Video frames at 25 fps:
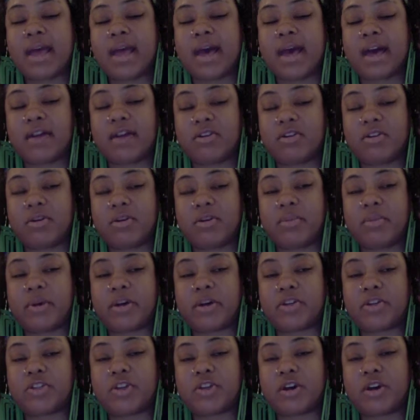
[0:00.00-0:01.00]
I don't know
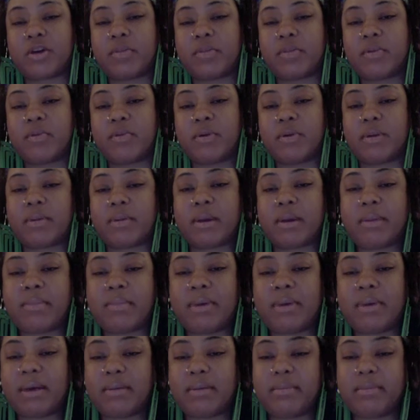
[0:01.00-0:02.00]
about y'all, but one of my
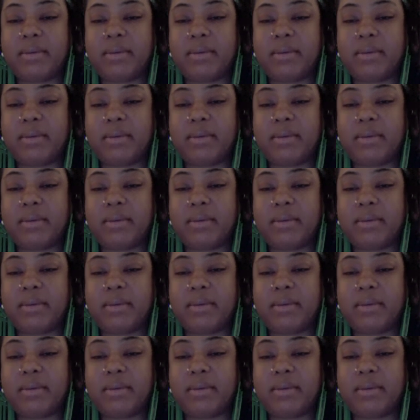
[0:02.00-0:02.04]
pet